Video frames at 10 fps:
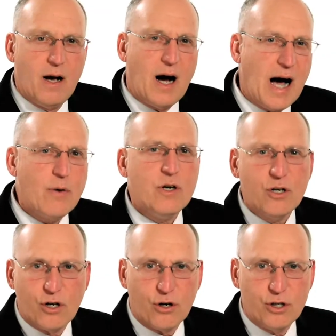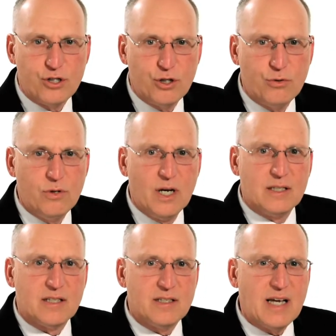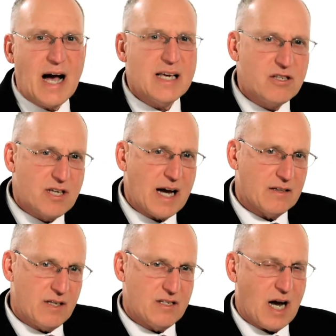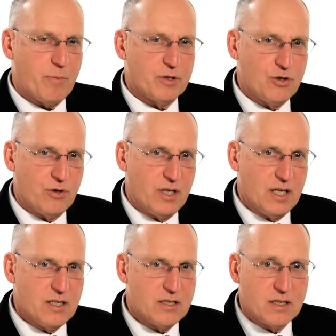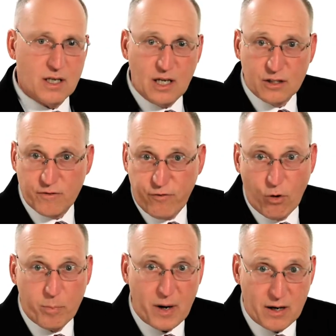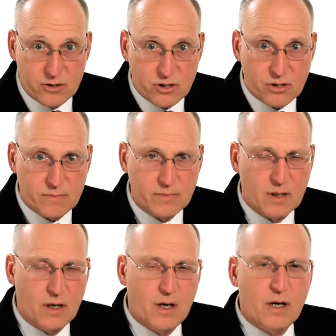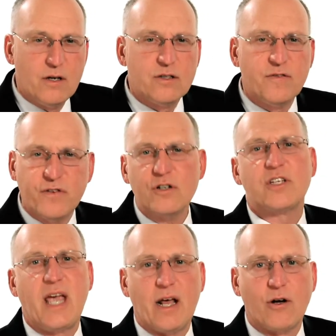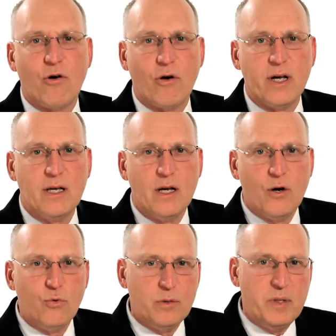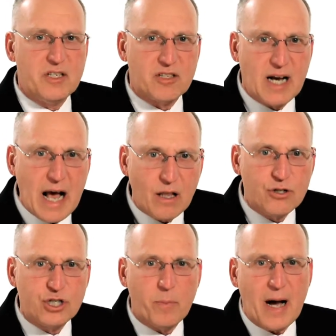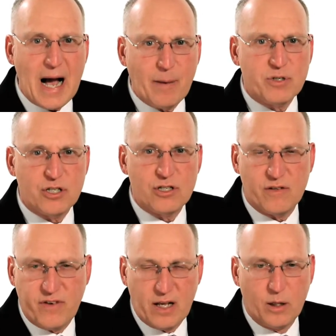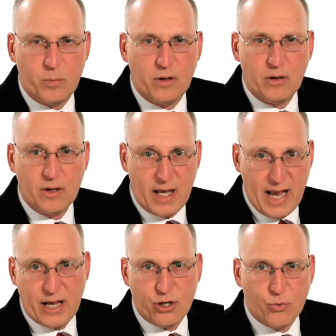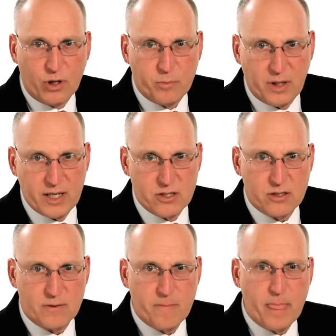I would encourage you to dissect these opportunities into four parts. The first category would be scholarship options available at your workplace.